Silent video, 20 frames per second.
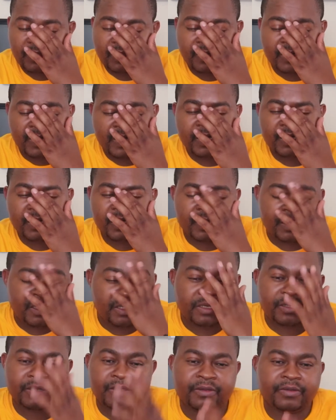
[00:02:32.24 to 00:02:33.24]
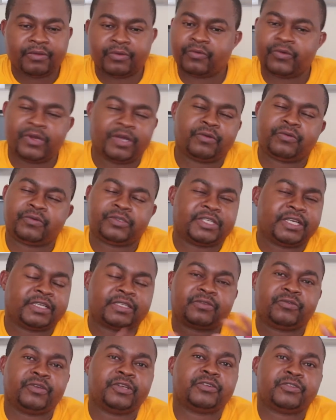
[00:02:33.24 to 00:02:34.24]
Then we are
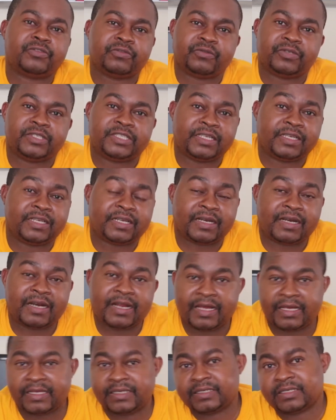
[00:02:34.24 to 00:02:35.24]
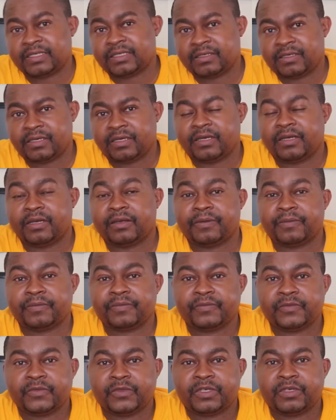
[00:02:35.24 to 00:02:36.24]
just going to generalize
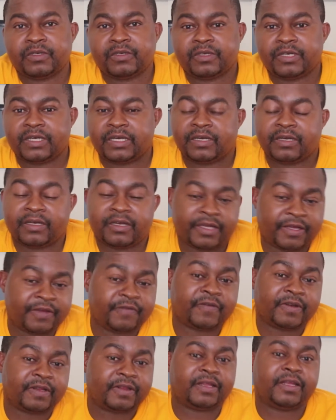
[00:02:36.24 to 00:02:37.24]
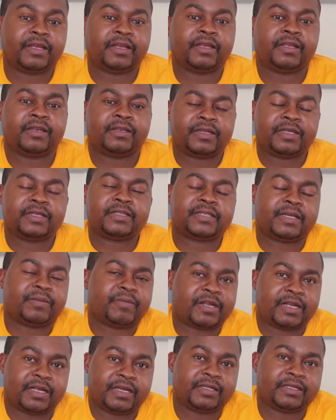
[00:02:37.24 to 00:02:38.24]
everything and then
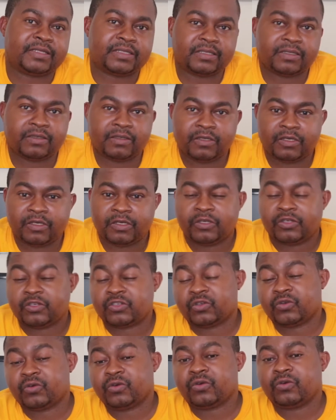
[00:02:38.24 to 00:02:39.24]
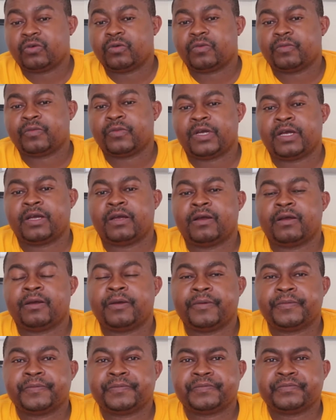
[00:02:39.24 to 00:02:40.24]
summarize. So
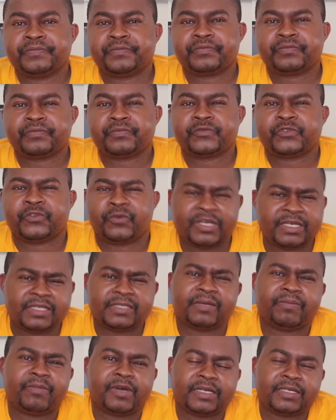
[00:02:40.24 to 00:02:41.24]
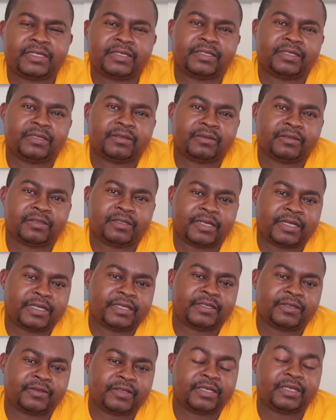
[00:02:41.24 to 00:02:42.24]
what is a battery, right,
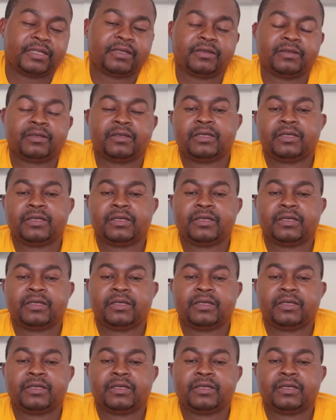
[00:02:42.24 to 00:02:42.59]
really?